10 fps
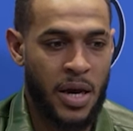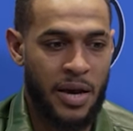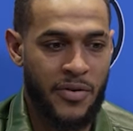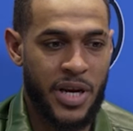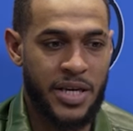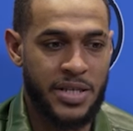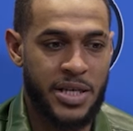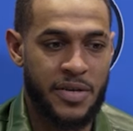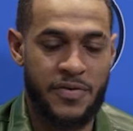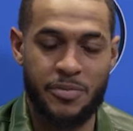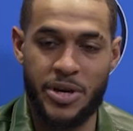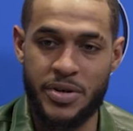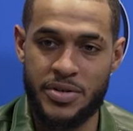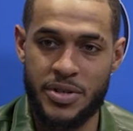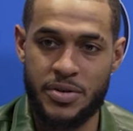Every day is a gift for me.
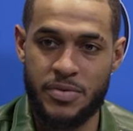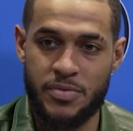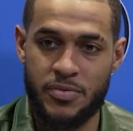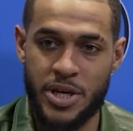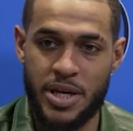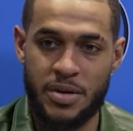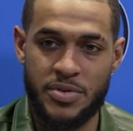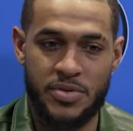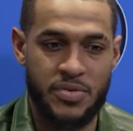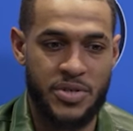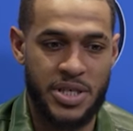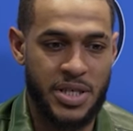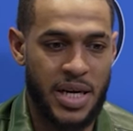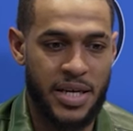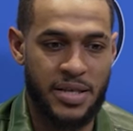So when it comes to
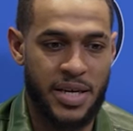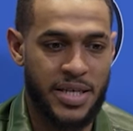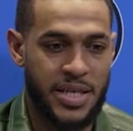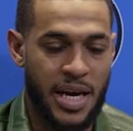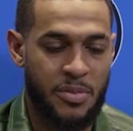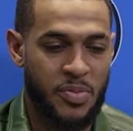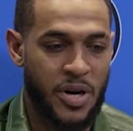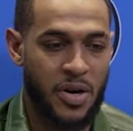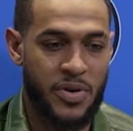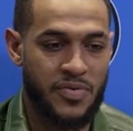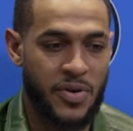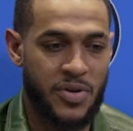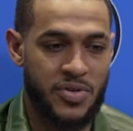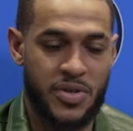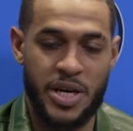just like the next game up, I always
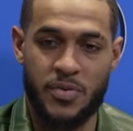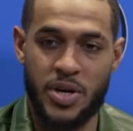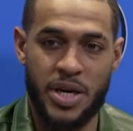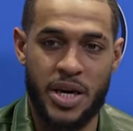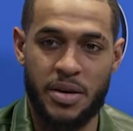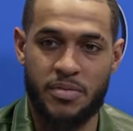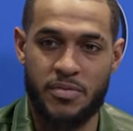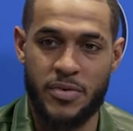focus on that one game.